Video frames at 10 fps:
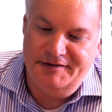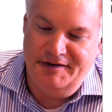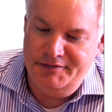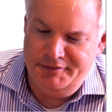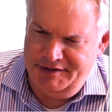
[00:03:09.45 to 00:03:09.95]

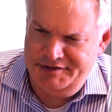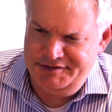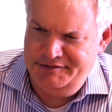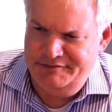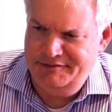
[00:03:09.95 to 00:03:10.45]
Other things
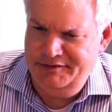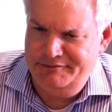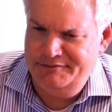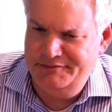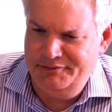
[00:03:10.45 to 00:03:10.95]
that
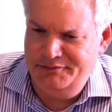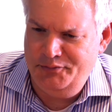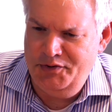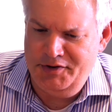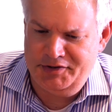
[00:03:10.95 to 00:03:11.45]

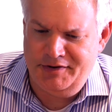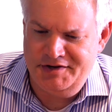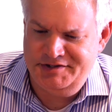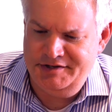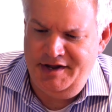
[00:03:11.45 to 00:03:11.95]
we run
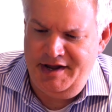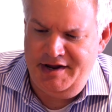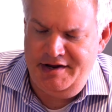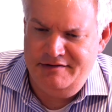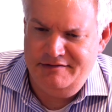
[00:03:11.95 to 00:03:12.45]
across
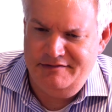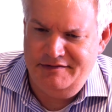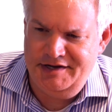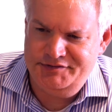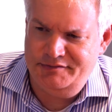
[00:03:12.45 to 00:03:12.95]
today
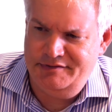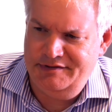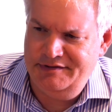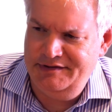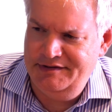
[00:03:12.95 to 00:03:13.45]
is
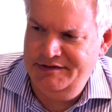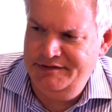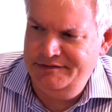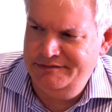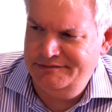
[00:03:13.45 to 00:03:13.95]
in
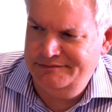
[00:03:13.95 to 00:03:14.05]
the